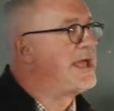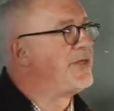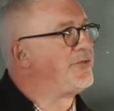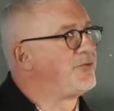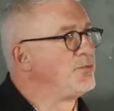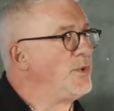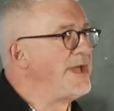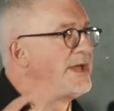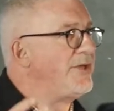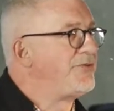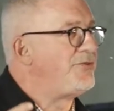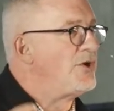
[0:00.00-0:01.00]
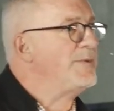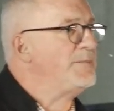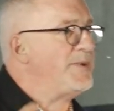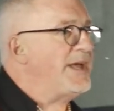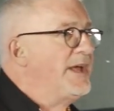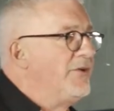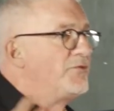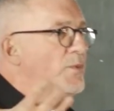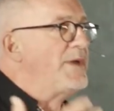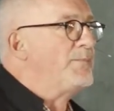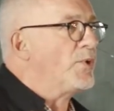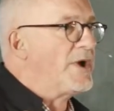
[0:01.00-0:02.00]
as, we as human beings,
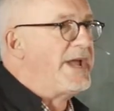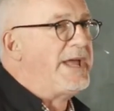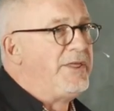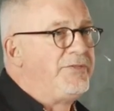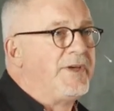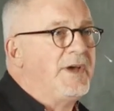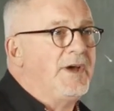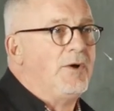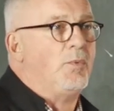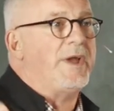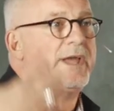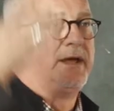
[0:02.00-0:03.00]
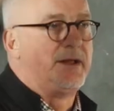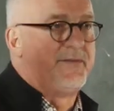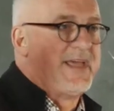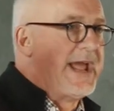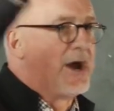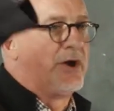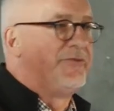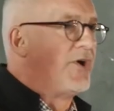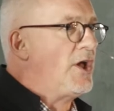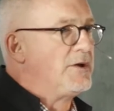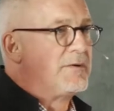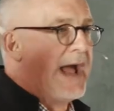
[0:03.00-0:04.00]
we breathe, we, the air is
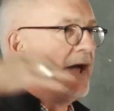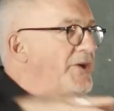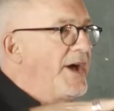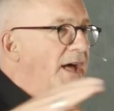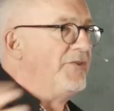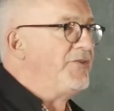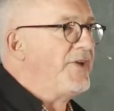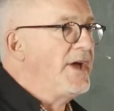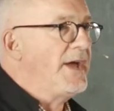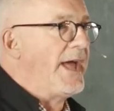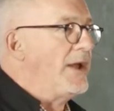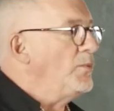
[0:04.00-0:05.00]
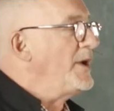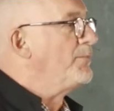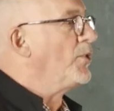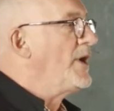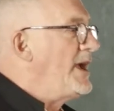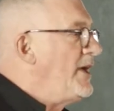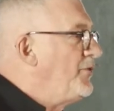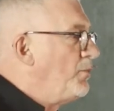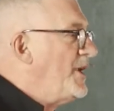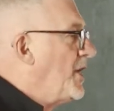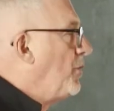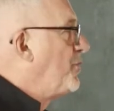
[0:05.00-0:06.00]
all around us, and we breathe,
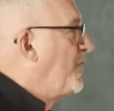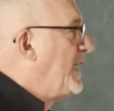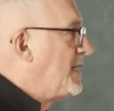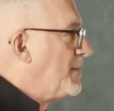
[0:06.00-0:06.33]
we don't think